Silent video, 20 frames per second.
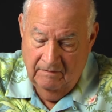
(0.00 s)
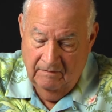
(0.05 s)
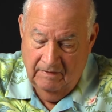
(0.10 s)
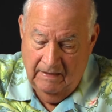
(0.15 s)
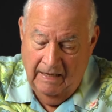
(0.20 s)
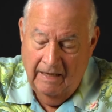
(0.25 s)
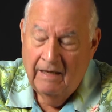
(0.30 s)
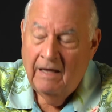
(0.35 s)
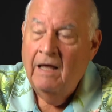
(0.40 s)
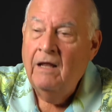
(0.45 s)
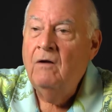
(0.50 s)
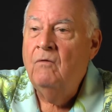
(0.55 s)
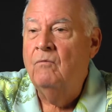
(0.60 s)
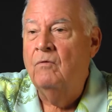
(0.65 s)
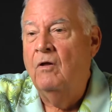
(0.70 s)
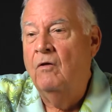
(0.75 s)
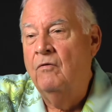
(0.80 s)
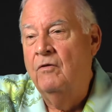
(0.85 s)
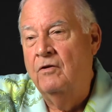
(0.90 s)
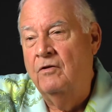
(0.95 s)
I, I, don't
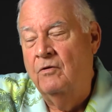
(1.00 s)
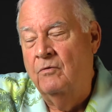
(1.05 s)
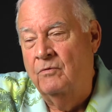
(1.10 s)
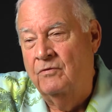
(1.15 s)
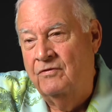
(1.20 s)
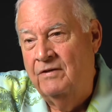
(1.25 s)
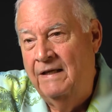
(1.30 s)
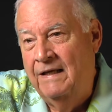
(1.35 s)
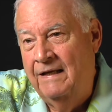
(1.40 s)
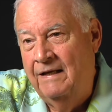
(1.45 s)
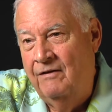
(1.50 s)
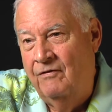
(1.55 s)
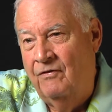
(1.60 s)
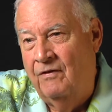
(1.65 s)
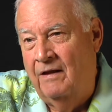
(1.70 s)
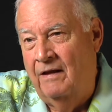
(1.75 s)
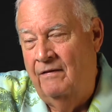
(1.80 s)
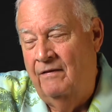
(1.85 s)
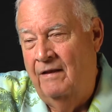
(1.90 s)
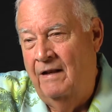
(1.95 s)
know that there was
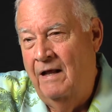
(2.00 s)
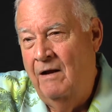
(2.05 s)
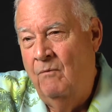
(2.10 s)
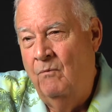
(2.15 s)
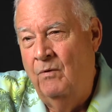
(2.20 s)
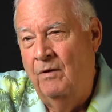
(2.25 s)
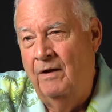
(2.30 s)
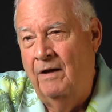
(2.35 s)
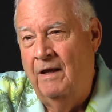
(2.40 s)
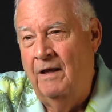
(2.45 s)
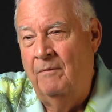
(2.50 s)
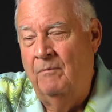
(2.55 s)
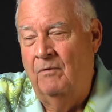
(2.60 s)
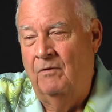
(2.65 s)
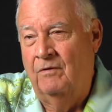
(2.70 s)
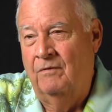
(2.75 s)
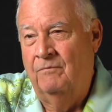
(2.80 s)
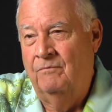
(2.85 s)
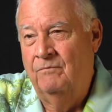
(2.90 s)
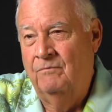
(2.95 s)
anything that I wasn't able
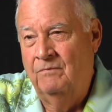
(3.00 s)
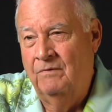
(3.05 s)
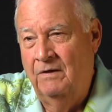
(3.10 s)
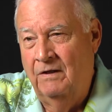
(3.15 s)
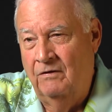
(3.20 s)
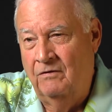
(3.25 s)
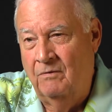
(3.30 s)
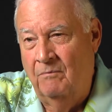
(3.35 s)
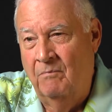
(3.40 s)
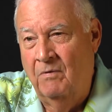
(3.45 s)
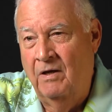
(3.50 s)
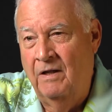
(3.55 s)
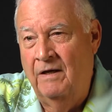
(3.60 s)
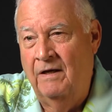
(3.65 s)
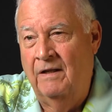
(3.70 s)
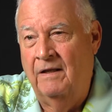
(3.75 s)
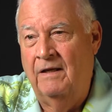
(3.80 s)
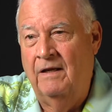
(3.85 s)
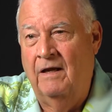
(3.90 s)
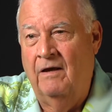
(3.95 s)
to get the money
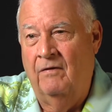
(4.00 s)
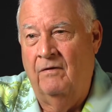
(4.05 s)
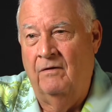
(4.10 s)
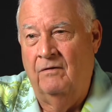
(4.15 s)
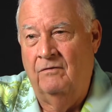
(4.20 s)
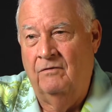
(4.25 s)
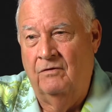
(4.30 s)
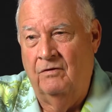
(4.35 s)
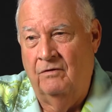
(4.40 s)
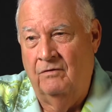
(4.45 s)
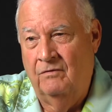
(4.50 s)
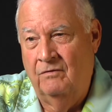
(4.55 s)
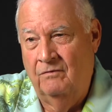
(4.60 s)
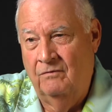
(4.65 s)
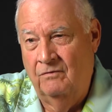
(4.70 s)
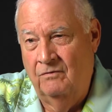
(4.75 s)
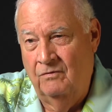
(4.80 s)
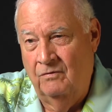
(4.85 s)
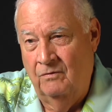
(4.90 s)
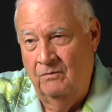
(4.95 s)
together to
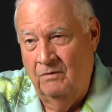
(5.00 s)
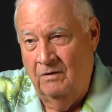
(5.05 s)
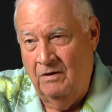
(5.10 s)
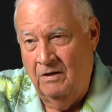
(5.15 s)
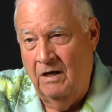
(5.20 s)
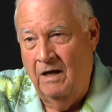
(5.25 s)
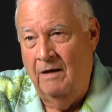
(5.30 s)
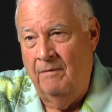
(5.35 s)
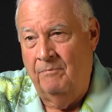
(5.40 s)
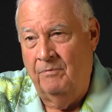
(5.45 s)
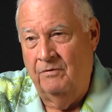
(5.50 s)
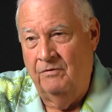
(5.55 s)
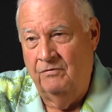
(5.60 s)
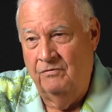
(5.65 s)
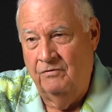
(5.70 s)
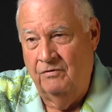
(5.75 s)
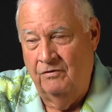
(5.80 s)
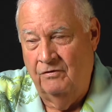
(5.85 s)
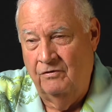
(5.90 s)
to accomplish to